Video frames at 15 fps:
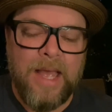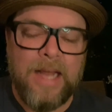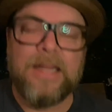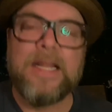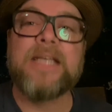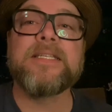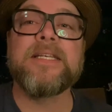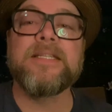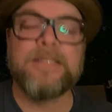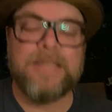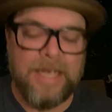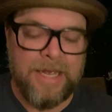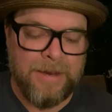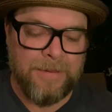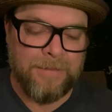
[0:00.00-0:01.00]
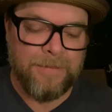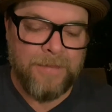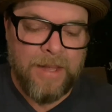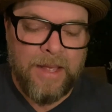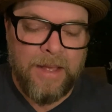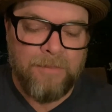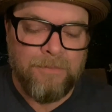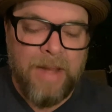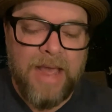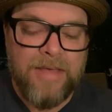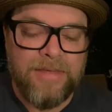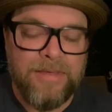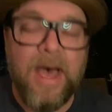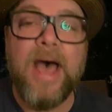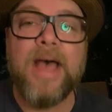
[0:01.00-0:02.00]
Lesson 10. My
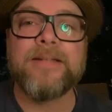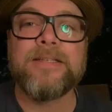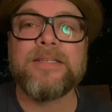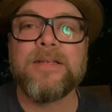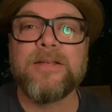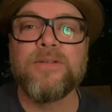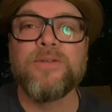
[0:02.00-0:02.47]
thoughts